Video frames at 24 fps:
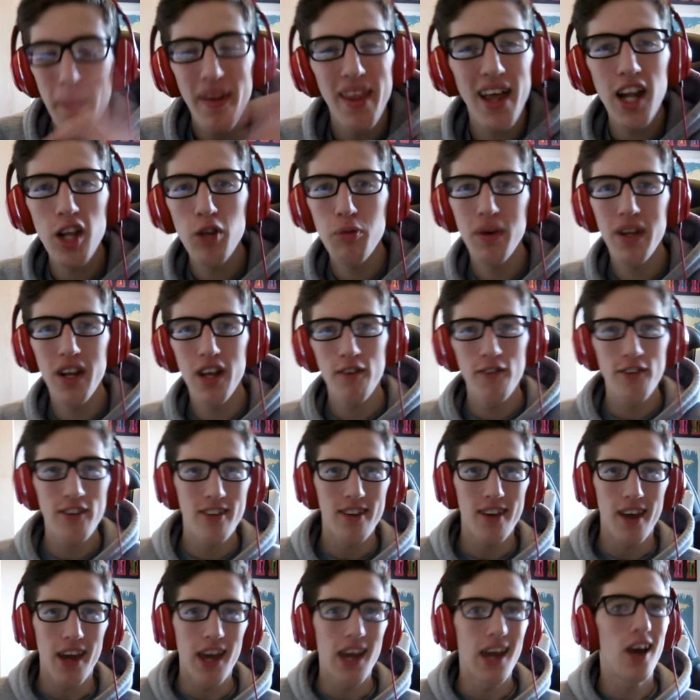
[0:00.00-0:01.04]
But that has been it for
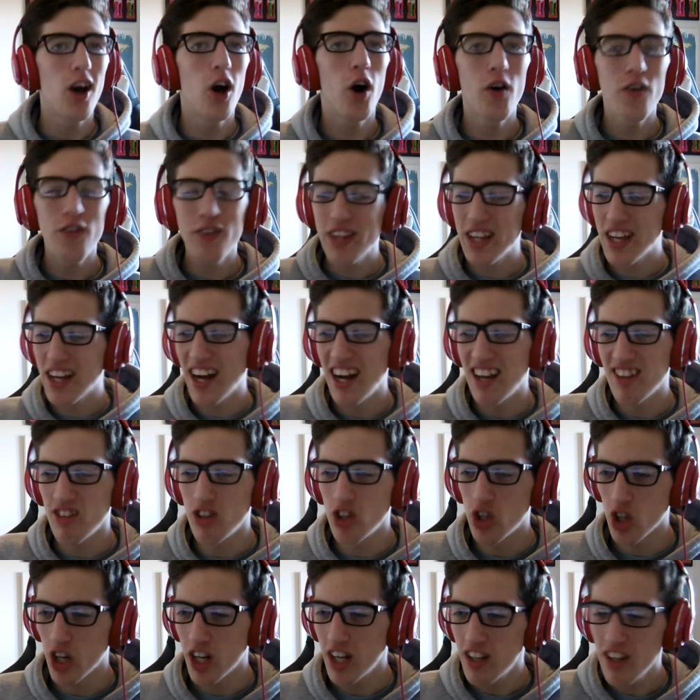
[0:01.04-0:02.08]
today. Hopefully you guys
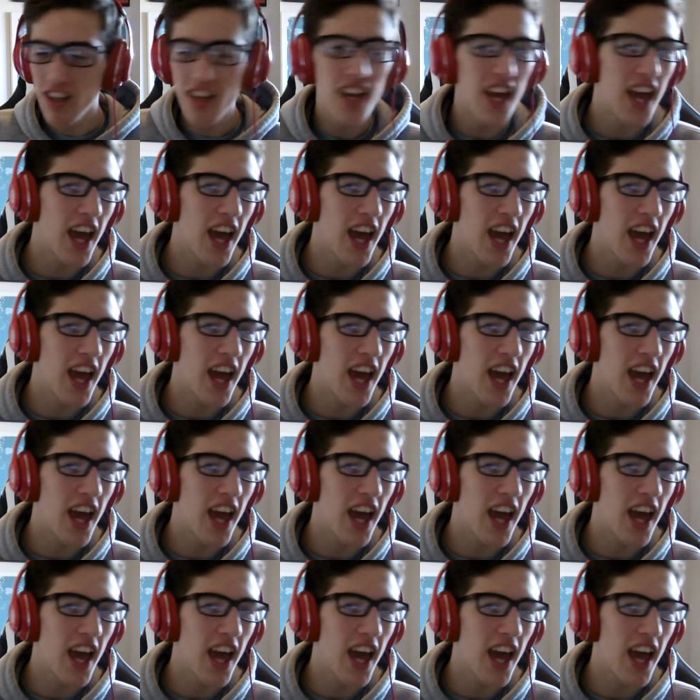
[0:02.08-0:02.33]
enjoyed.